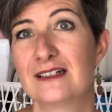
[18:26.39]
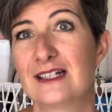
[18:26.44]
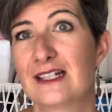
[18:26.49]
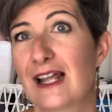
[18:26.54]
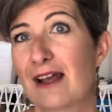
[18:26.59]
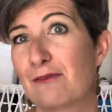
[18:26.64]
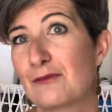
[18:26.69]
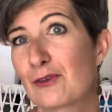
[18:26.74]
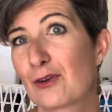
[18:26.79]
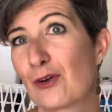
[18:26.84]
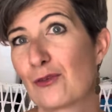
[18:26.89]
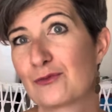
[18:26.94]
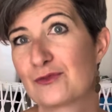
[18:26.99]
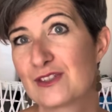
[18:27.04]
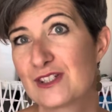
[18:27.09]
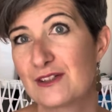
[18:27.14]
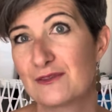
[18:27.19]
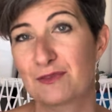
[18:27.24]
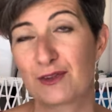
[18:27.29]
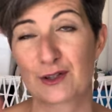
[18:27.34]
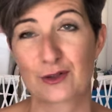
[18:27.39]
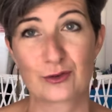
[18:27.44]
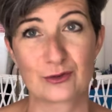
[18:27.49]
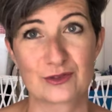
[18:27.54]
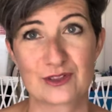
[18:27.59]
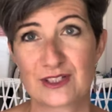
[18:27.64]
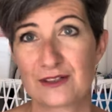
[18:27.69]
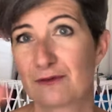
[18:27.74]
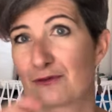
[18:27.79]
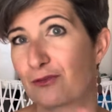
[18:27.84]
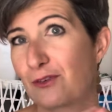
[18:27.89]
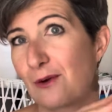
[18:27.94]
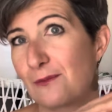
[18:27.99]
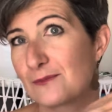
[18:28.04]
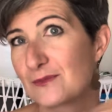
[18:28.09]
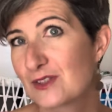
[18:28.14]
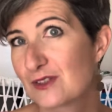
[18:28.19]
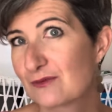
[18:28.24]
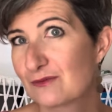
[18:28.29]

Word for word: level of difficulty from,